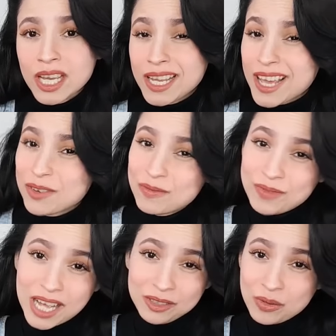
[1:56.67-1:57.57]
and I don't
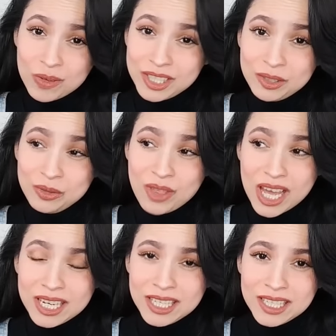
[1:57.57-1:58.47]
want to do
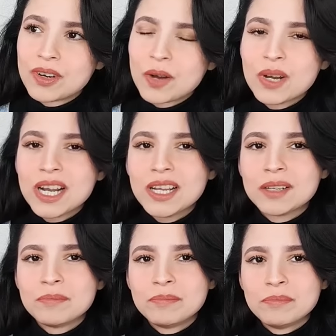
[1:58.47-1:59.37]
that.
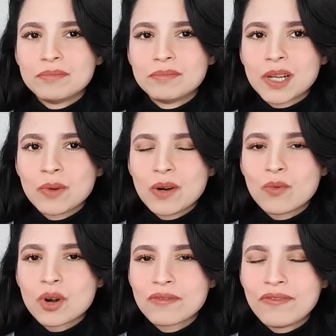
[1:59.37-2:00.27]
I wanna
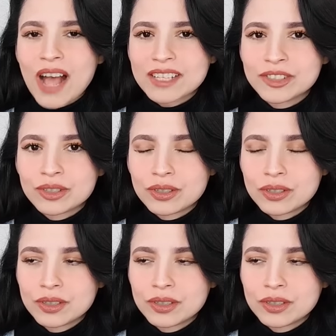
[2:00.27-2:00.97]
work faster,